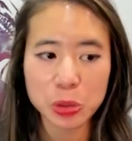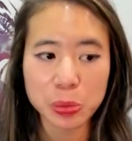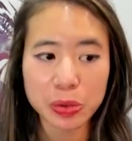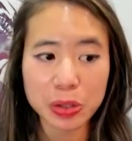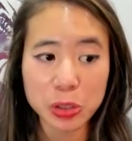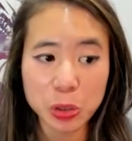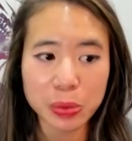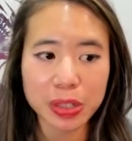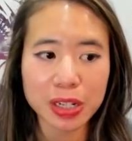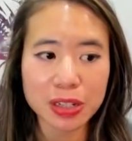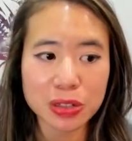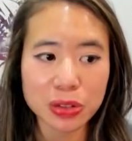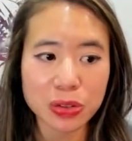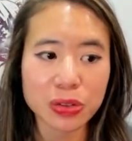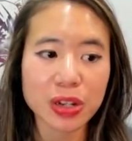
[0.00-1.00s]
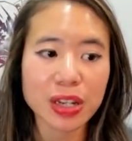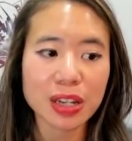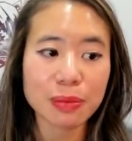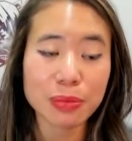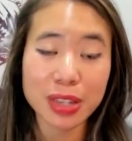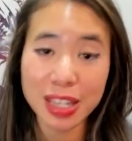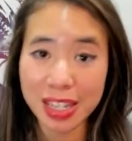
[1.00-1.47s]
interpolated to
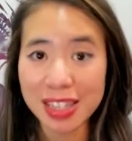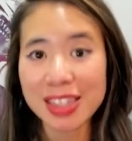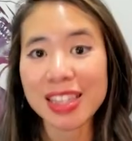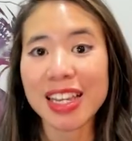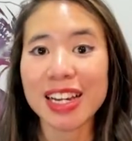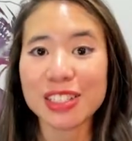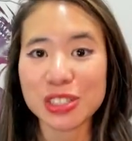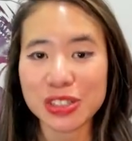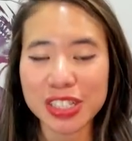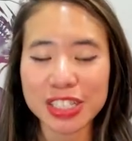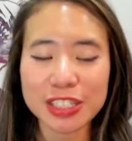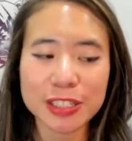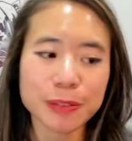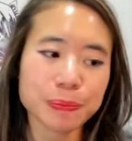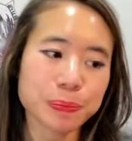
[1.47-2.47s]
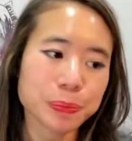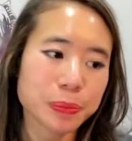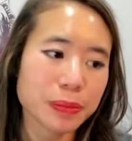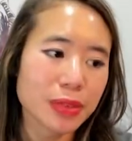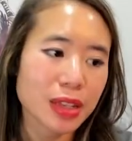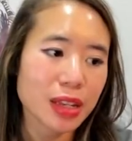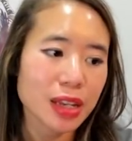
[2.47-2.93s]
in that duration.
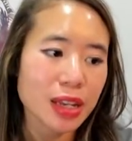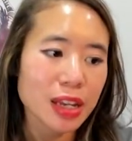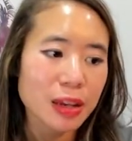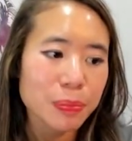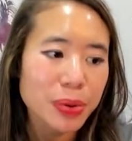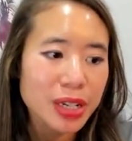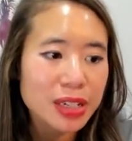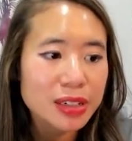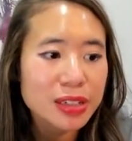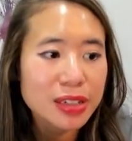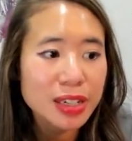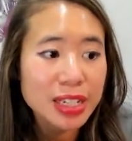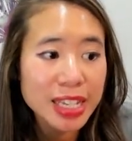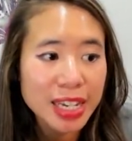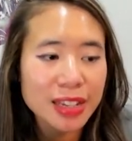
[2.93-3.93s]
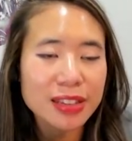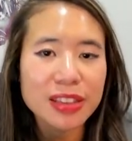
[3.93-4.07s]
But again,